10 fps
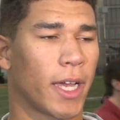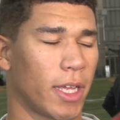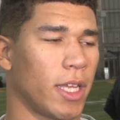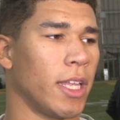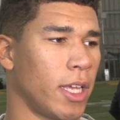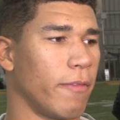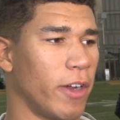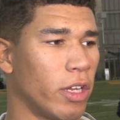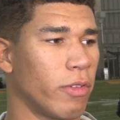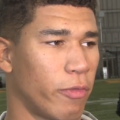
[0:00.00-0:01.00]
Yeah, I think it
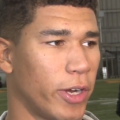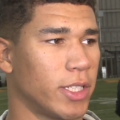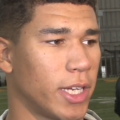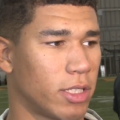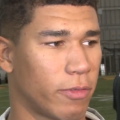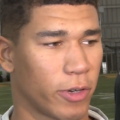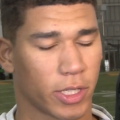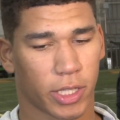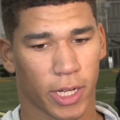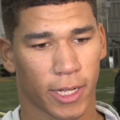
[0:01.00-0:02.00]
varies from franchise to
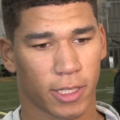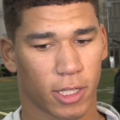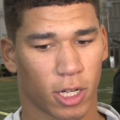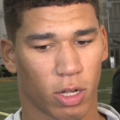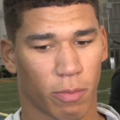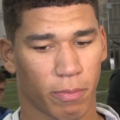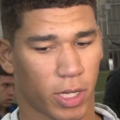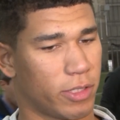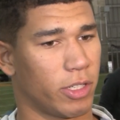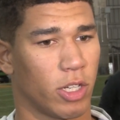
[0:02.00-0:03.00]
franchise
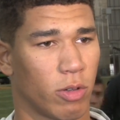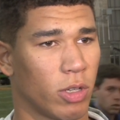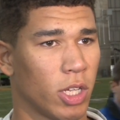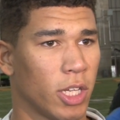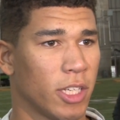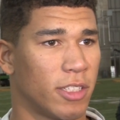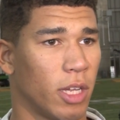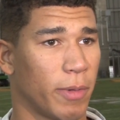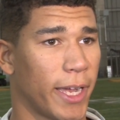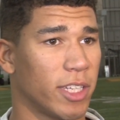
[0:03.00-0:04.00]
because, you know,
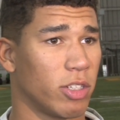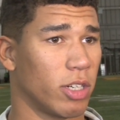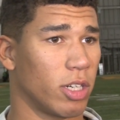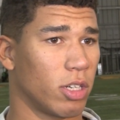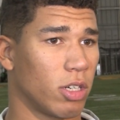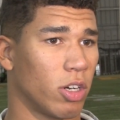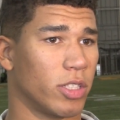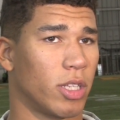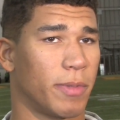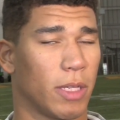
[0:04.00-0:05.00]
some guys are, or
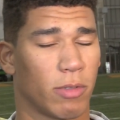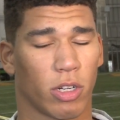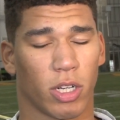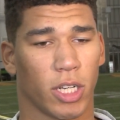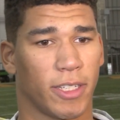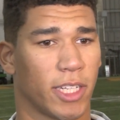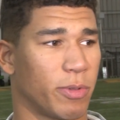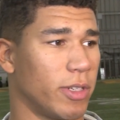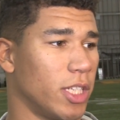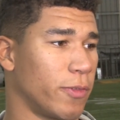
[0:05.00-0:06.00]
some teams are in
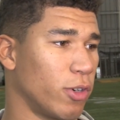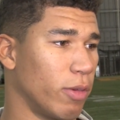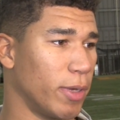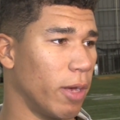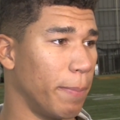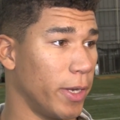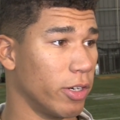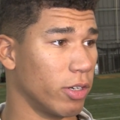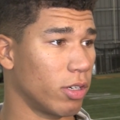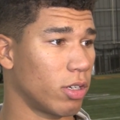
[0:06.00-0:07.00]
desperate need for a
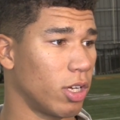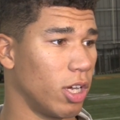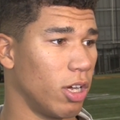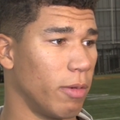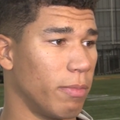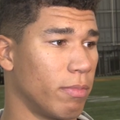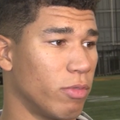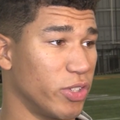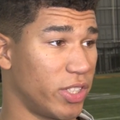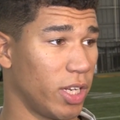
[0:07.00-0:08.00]
bigger
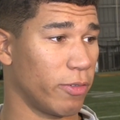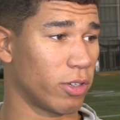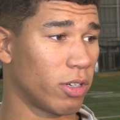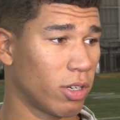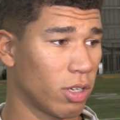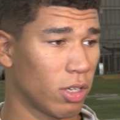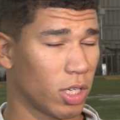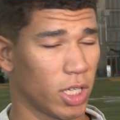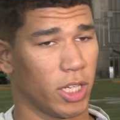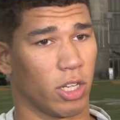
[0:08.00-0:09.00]
receiver,
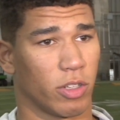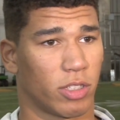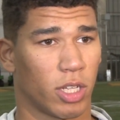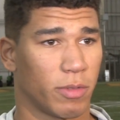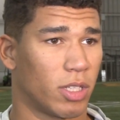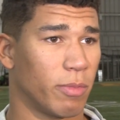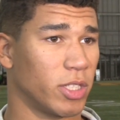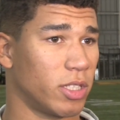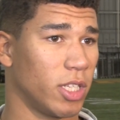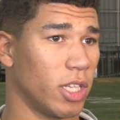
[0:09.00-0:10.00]
and you know, some
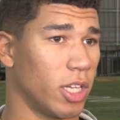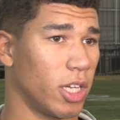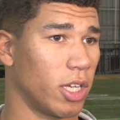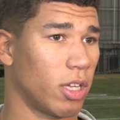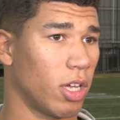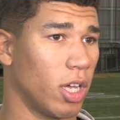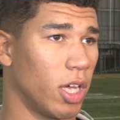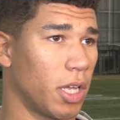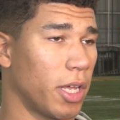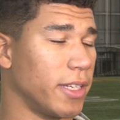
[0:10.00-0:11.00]
just need a
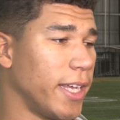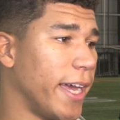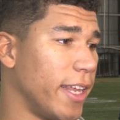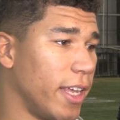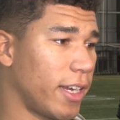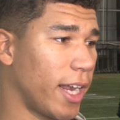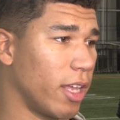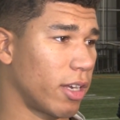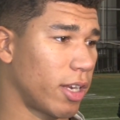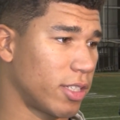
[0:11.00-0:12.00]
tight end kind
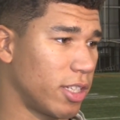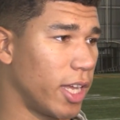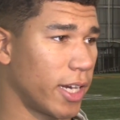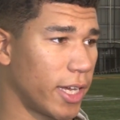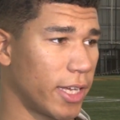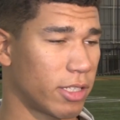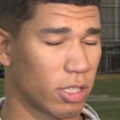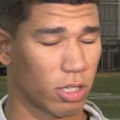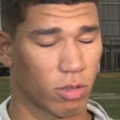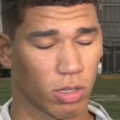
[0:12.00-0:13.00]
of slot guy. So